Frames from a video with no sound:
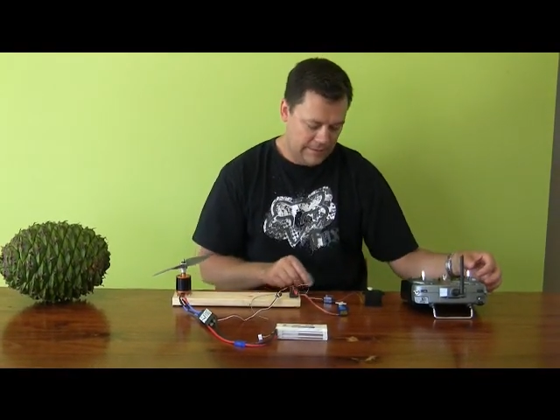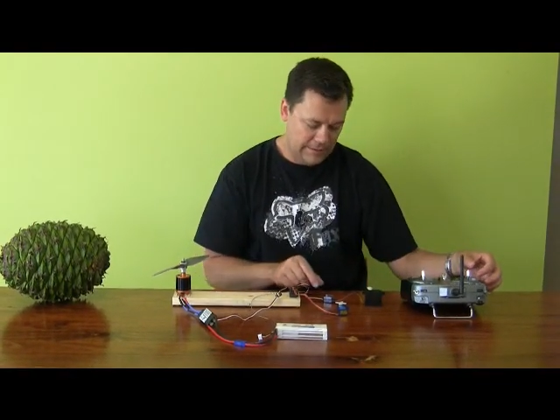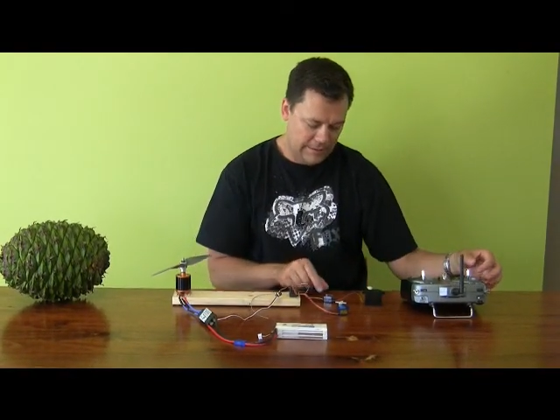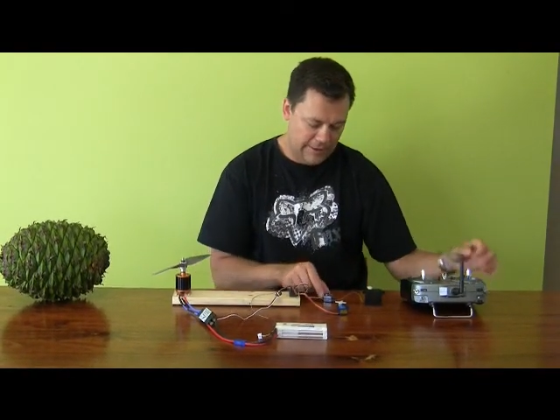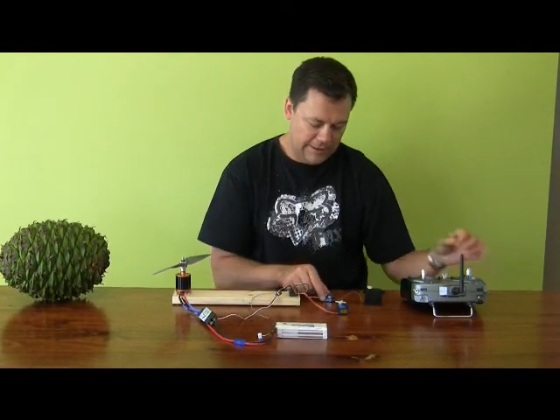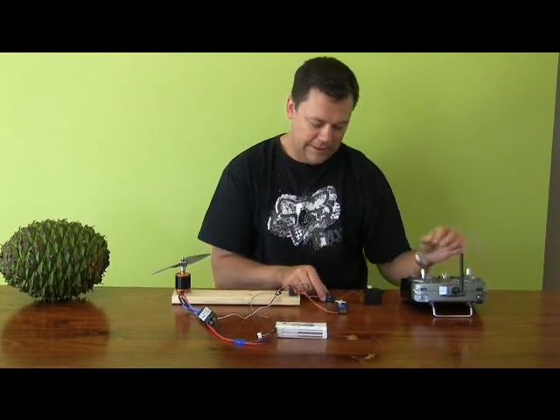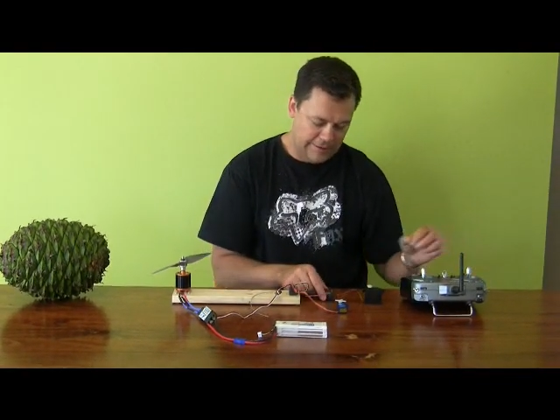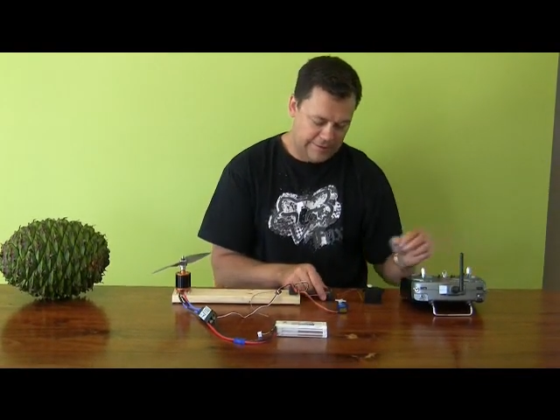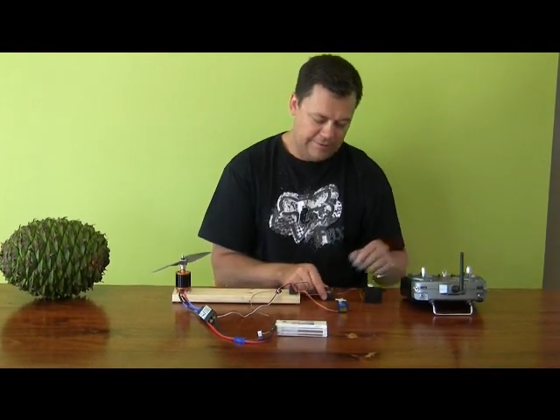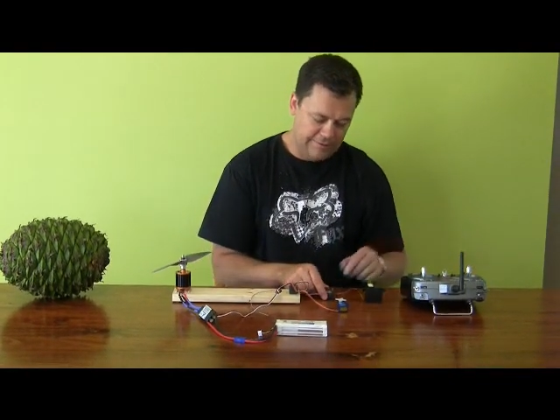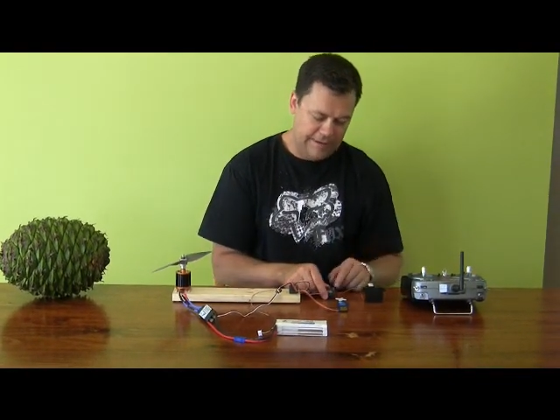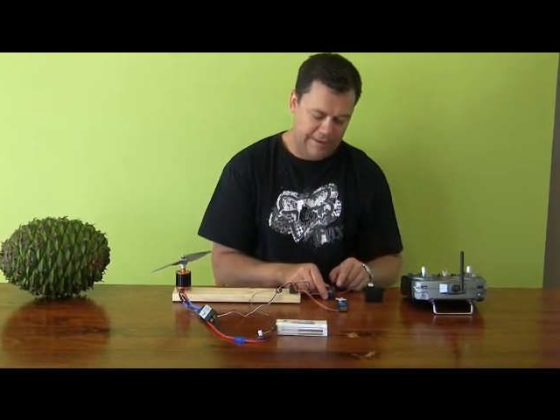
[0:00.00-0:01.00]
The light goes
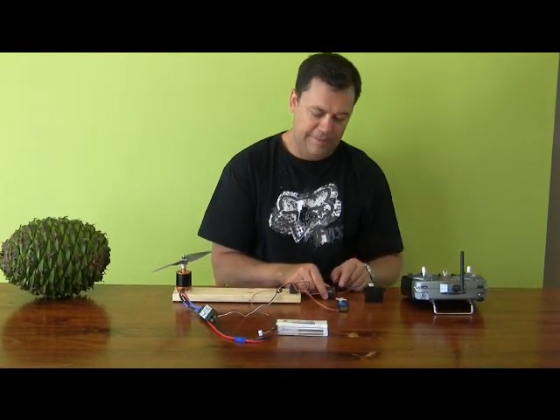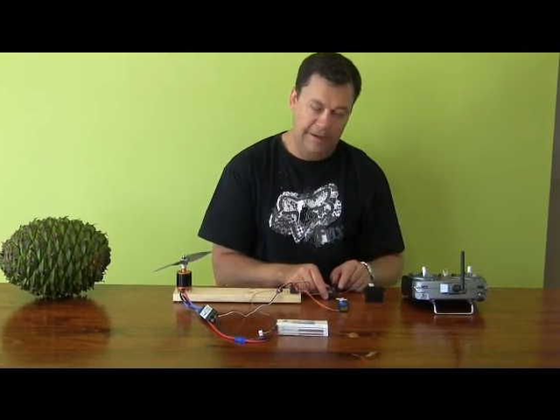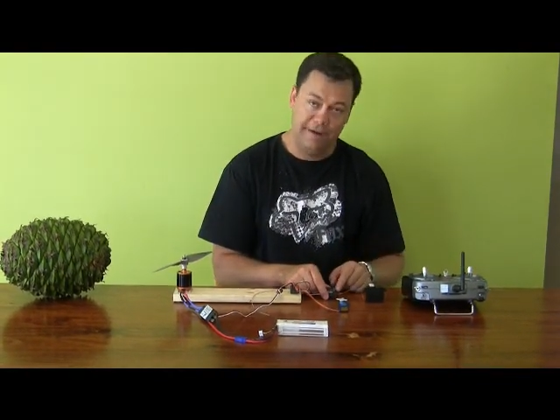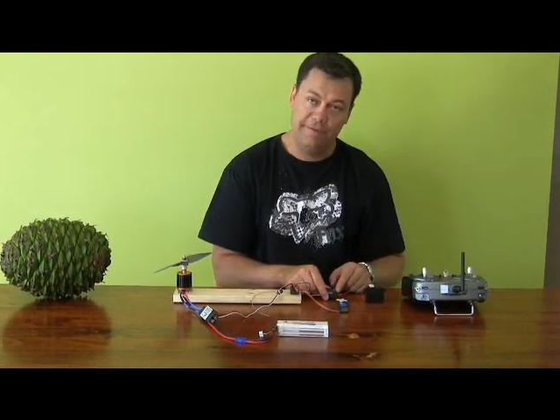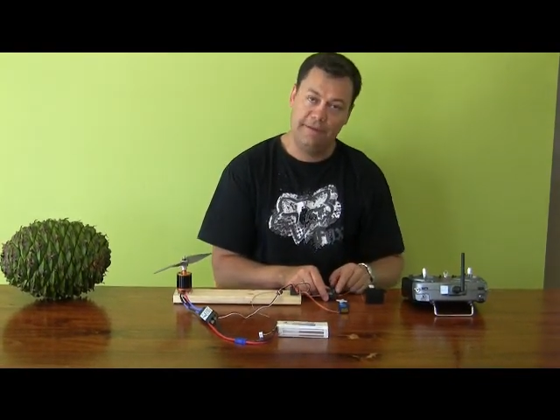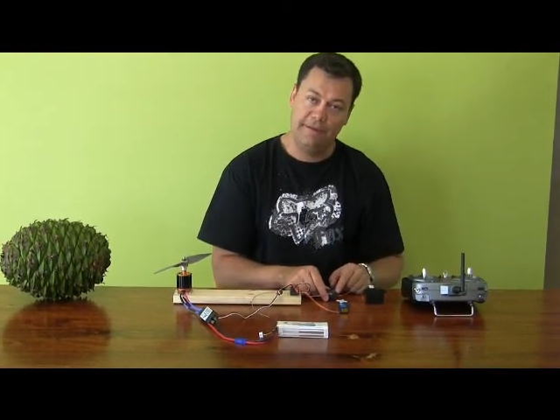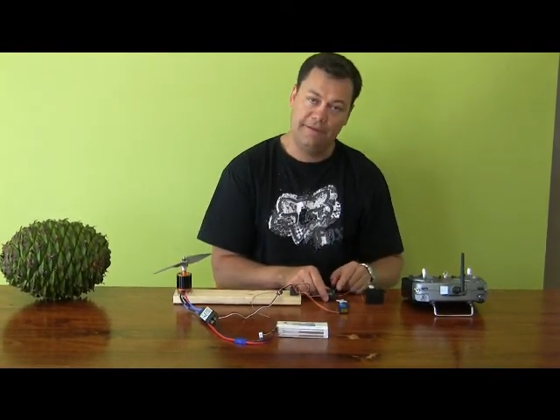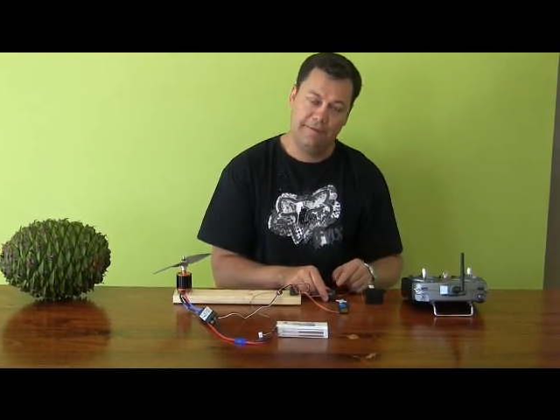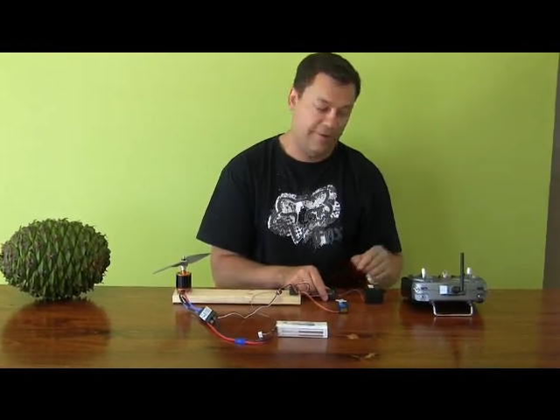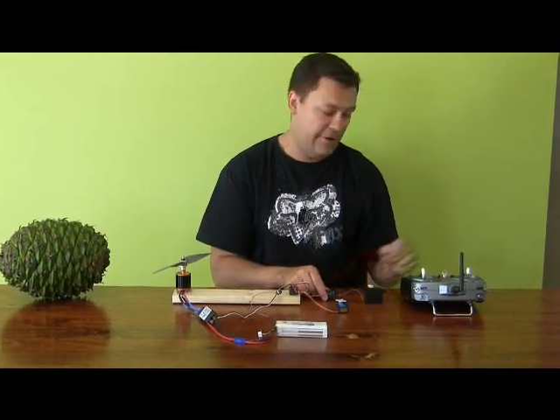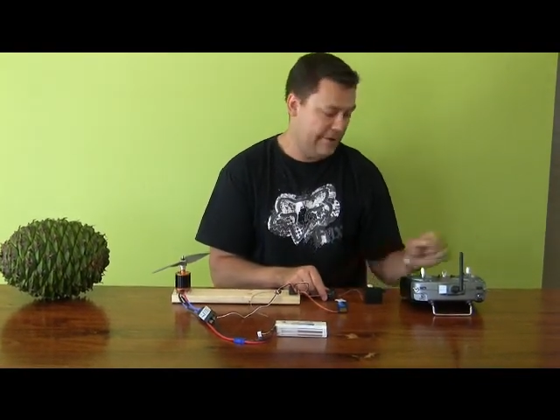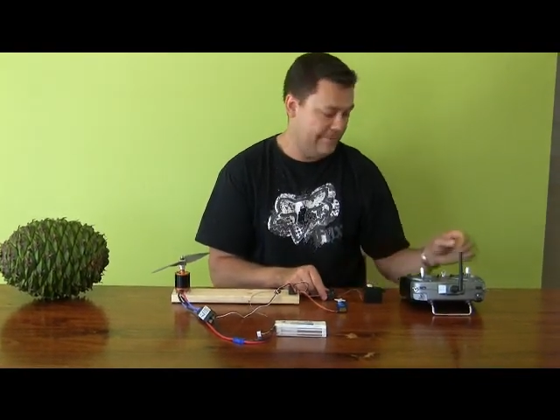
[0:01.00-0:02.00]
green when everything's
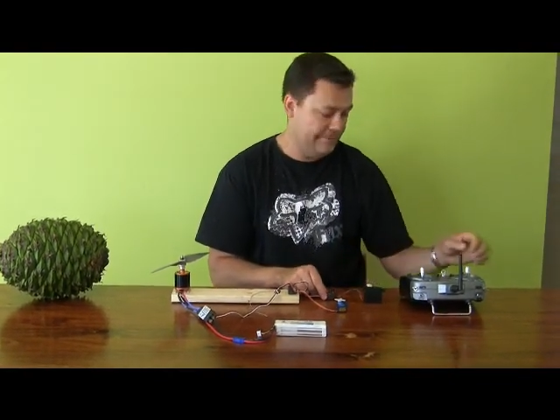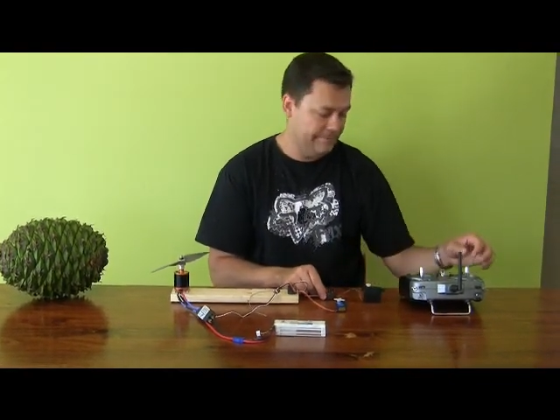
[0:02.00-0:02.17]
fine.